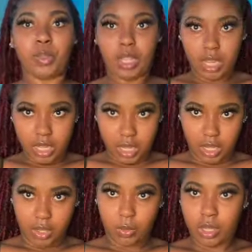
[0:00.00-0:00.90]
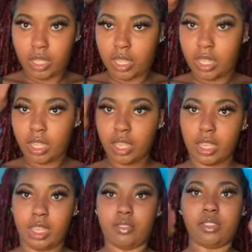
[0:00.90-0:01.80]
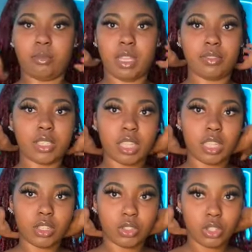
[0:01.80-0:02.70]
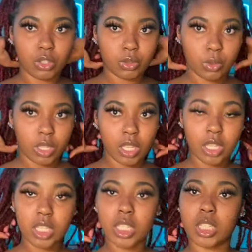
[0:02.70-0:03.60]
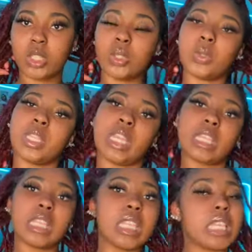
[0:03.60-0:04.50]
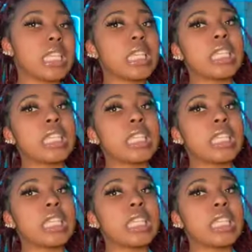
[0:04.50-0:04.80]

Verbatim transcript: And now half up, half down, you know. You could do it like this.